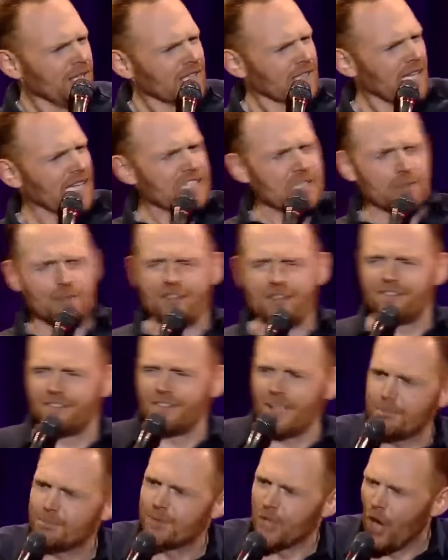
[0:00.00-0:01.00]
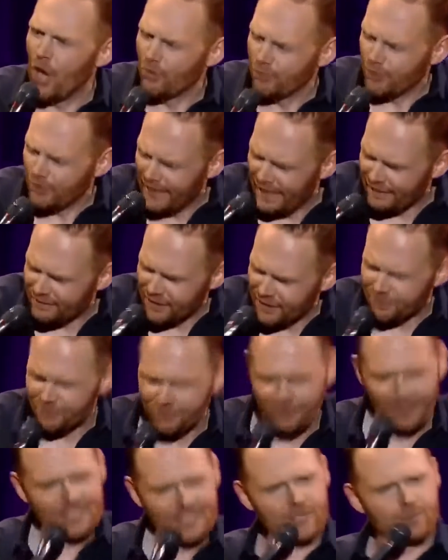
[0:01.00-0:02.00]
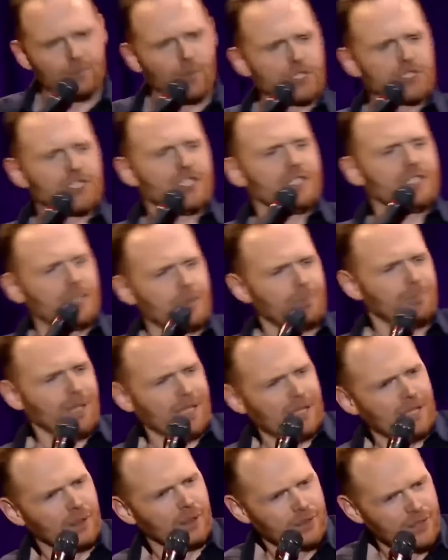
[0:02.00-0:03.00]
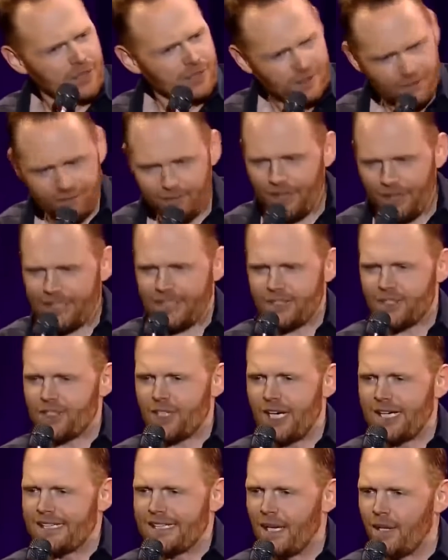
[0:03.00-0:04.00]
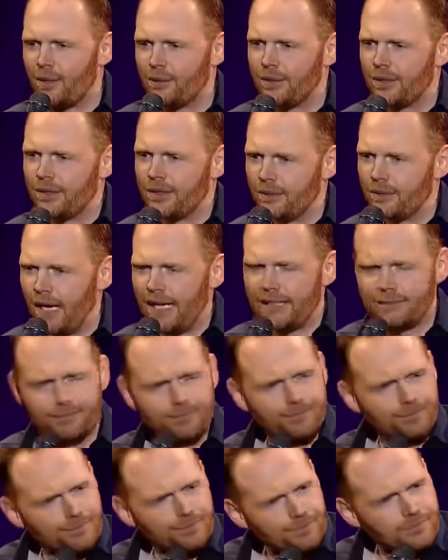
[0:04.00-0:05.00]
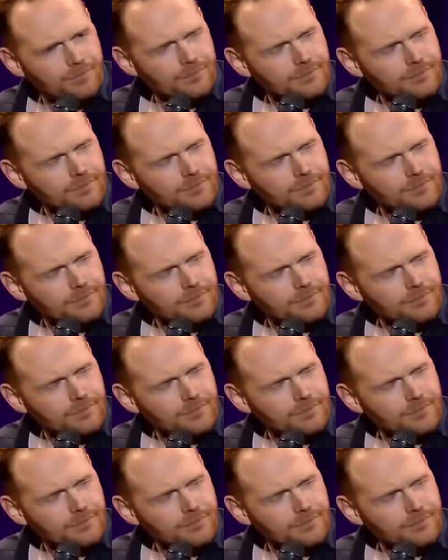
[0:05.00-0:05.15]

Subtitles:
know when you like to be flipped over and have your face mushed into the pillows. You fucking psycho, right?